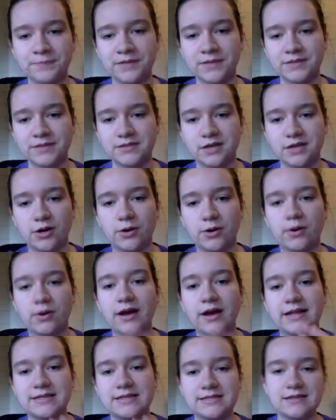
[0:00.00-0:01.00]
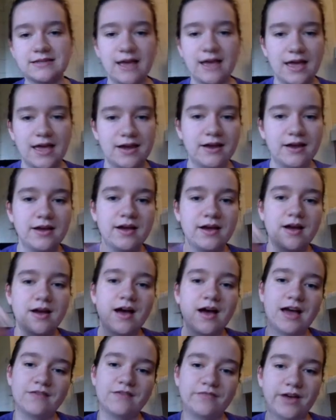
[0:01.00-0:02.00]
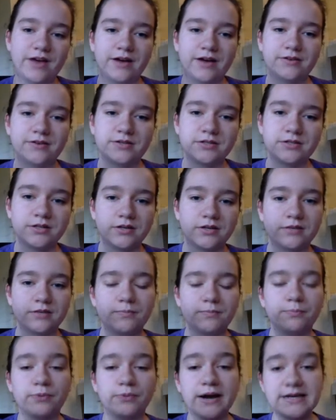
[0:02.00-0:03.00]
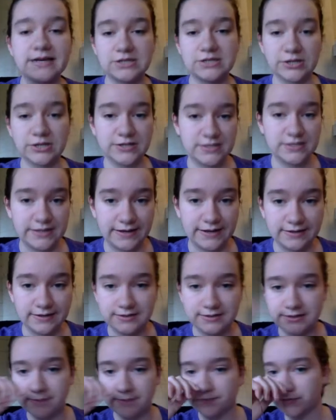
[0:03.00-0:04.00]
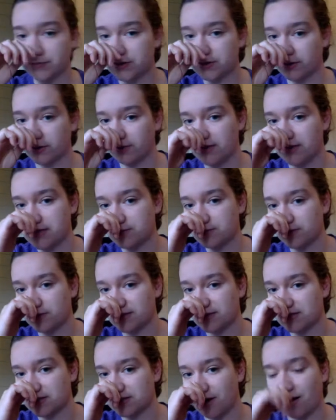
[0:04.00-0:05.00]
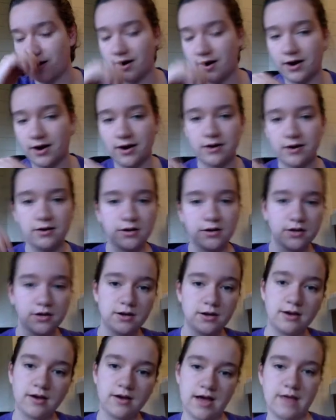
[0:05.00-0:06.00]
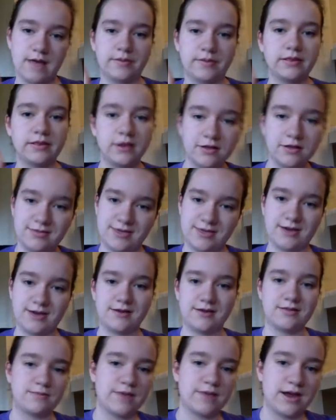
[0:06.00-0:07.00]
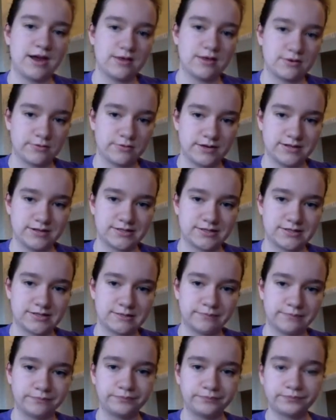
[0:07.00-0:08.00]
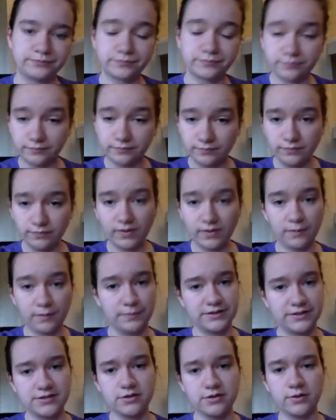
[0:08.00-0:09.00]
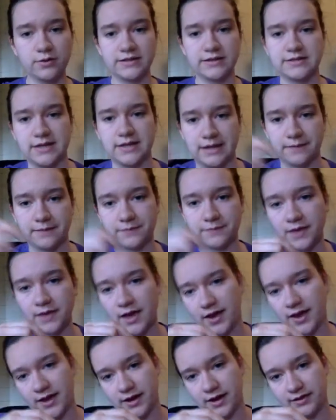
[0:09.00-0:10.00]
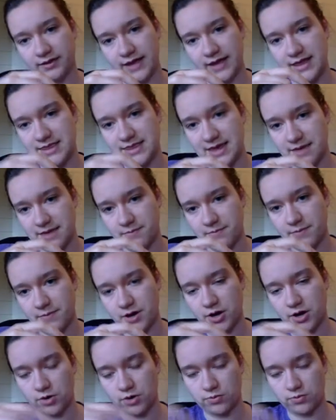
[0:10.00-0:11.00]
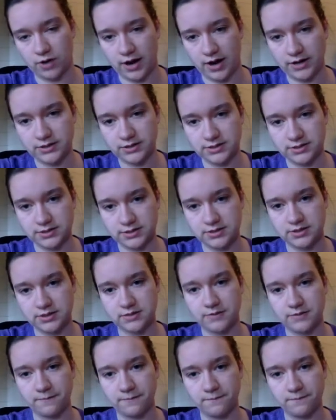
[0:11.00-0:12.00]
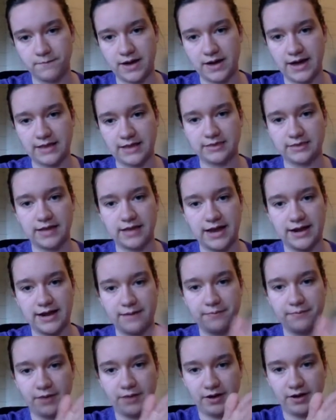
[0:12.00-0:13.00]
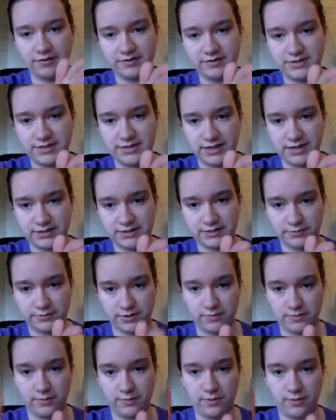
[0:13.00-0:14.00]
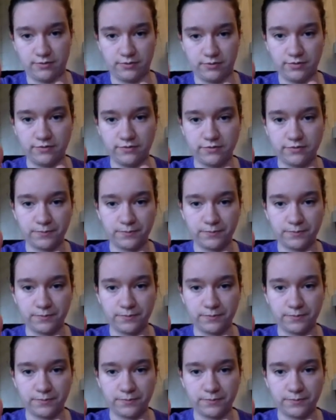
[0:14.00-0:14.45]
So instead, I found bracer sticks. So these ones are a little thicker than my other ones, but still quite skinny. And I laid them across my lineup of sticks that were going to be my roof,